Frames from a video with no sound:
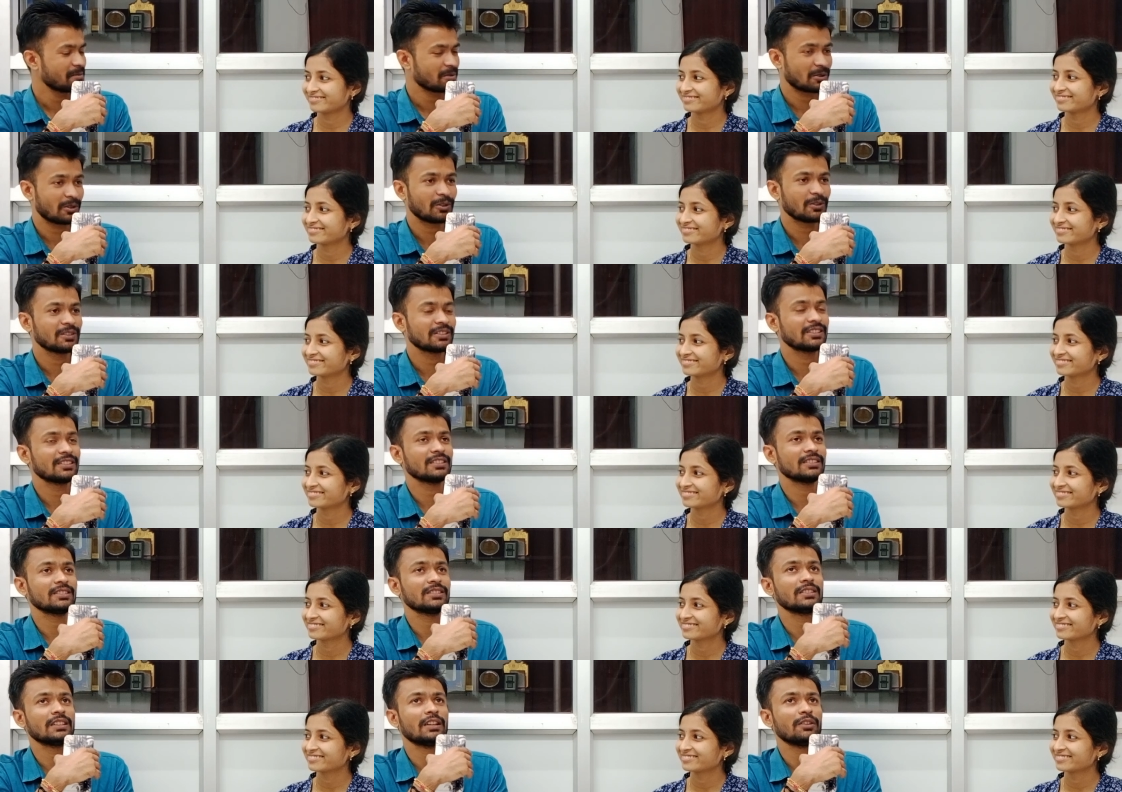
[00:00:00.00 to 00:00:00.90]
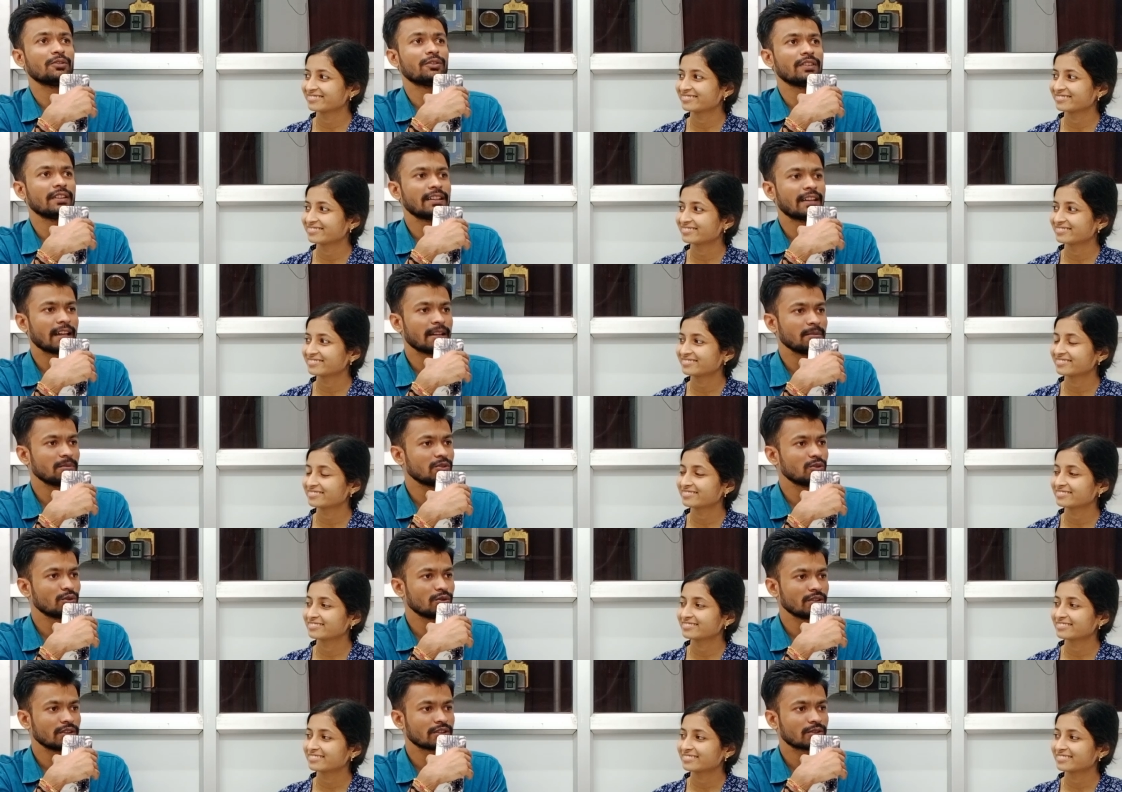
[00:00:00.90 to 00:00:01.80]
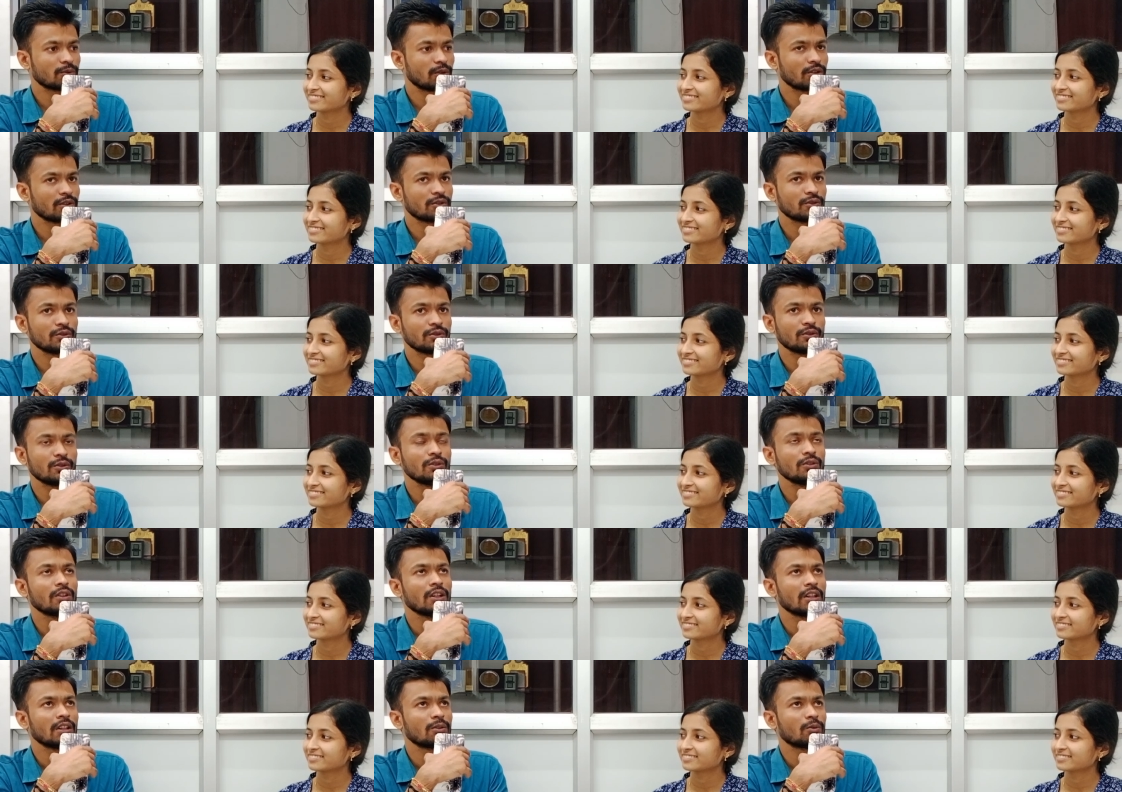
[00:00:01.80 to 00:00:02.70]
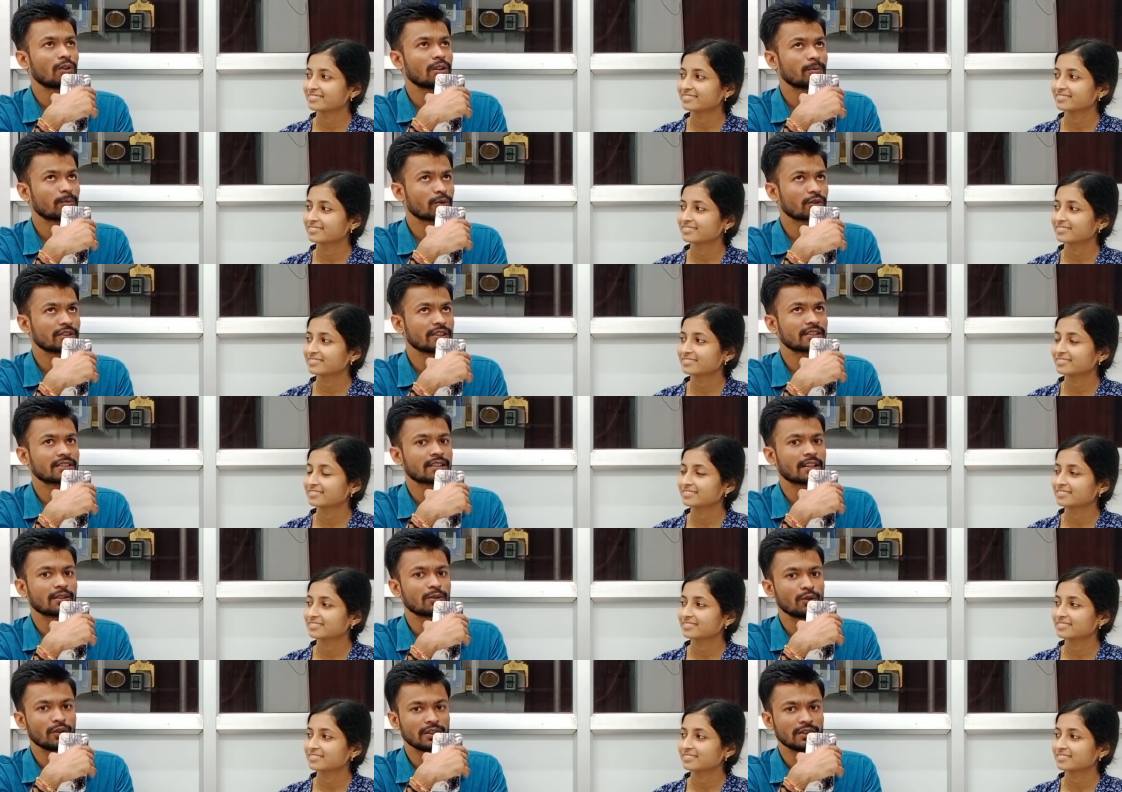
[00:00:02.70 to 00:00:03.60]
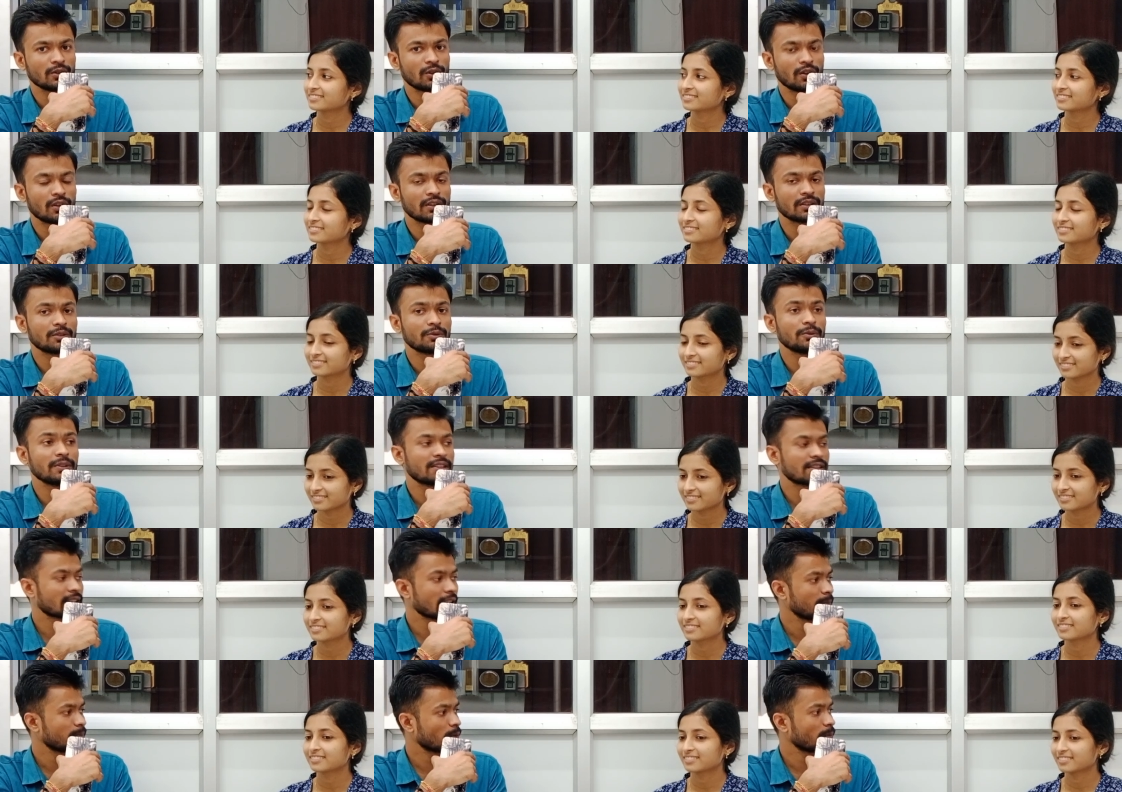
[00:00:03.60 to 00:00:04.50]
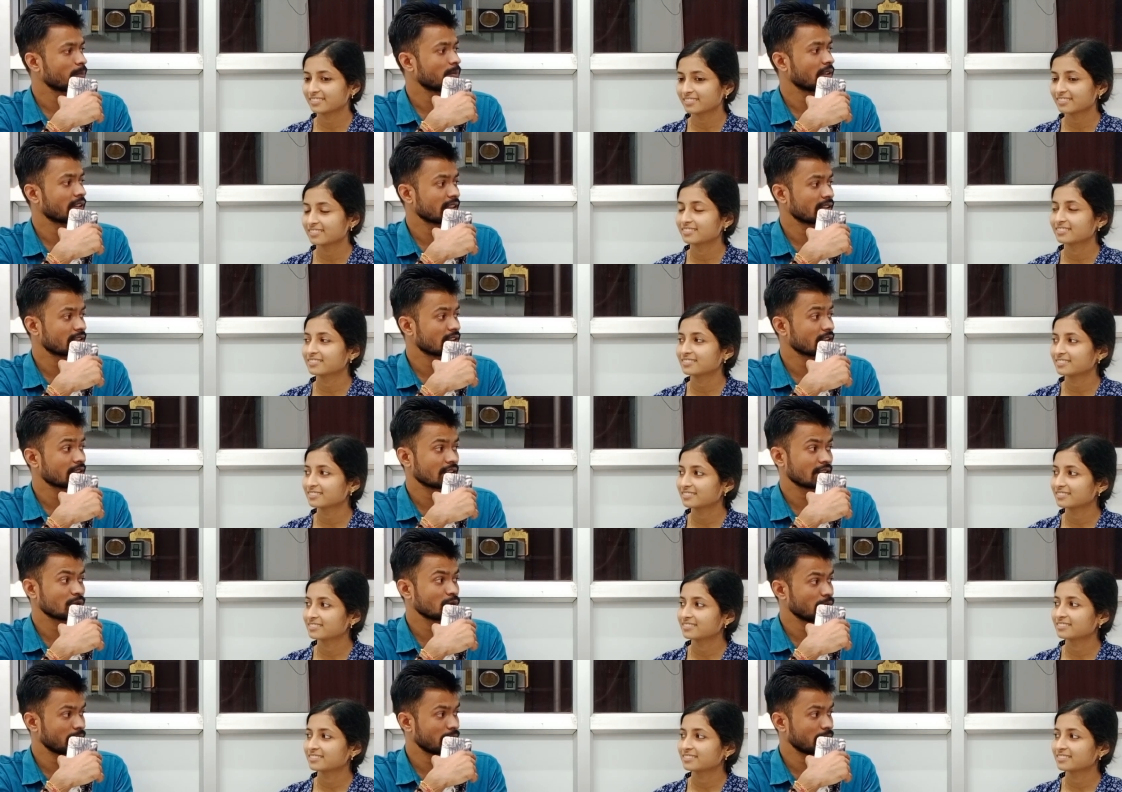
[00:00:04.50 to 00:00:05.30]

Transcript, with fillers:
Speaker 1: because every time juniors want to know what projects are going on, which type of research is